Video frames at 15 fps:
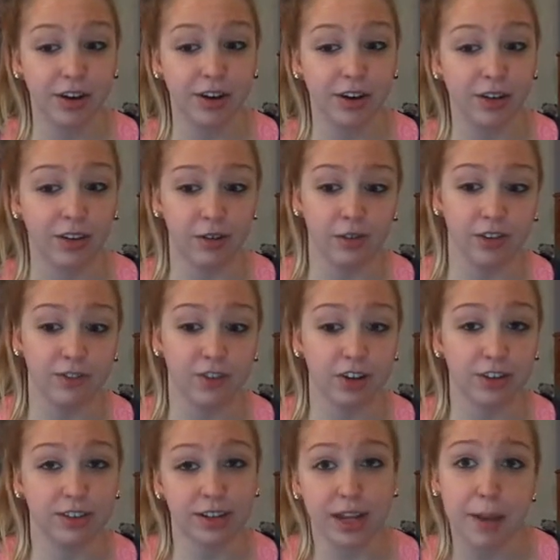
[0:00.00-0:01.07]
you know, that was the
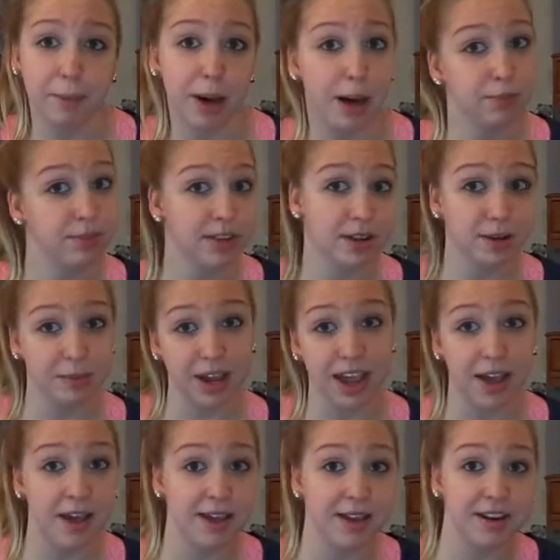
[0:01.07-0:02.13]
first thing that popped into my
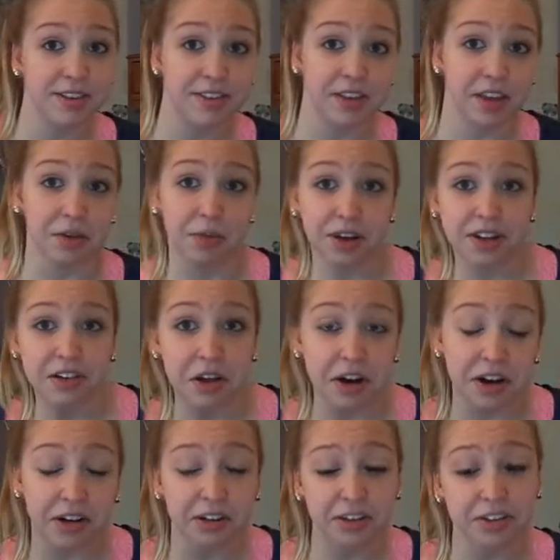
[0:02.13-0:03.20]
head, so I
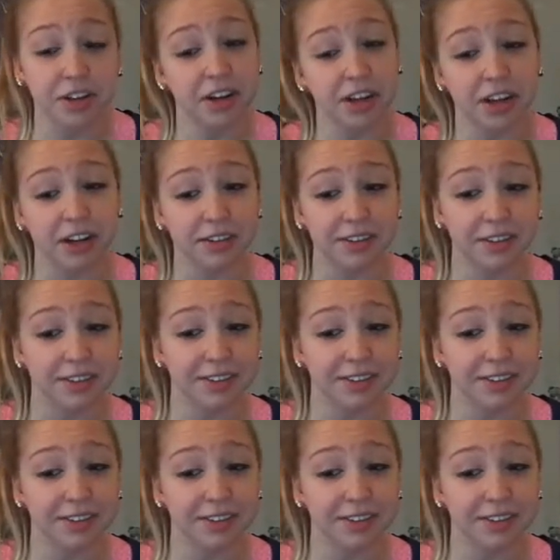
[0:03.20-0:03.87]
thought I'd say it.